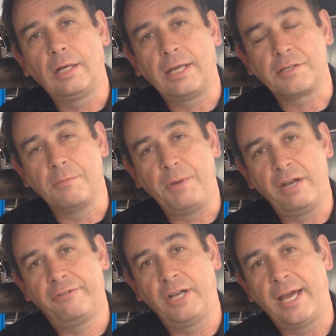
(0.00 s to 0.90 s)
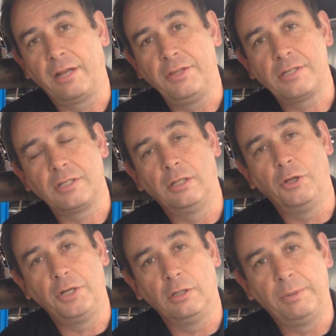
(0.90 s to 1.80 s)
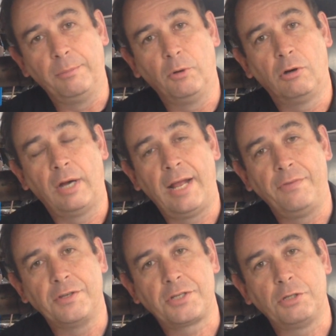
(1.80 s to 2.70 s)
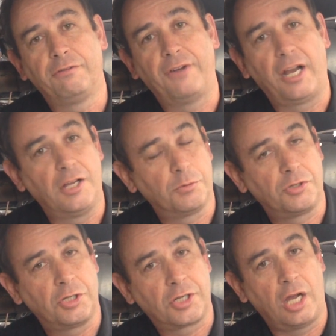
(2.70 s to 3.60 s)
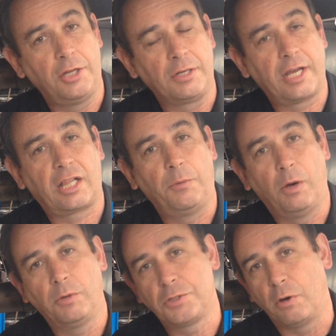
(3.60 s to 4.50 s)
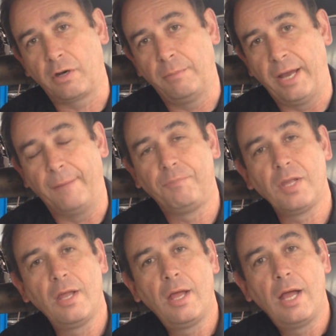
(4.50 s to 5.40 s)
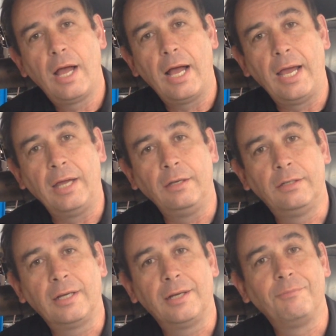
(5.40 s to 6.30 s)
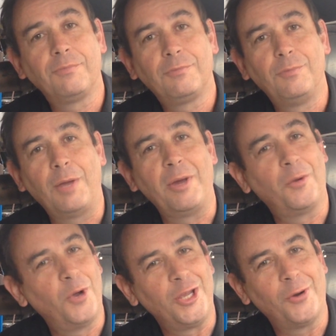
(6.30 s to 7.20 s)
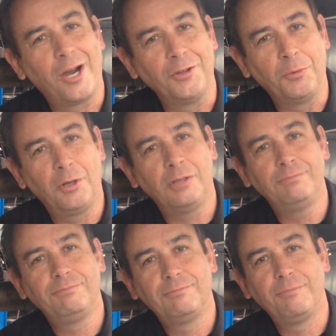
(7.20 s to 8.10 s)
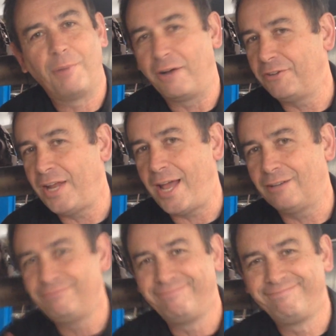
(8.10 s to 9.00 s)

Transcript: get some benefit out of this and learn a little bit more, and the still photos will just show you exactly what we're talking about. And no matter where you are in the world, bye for now.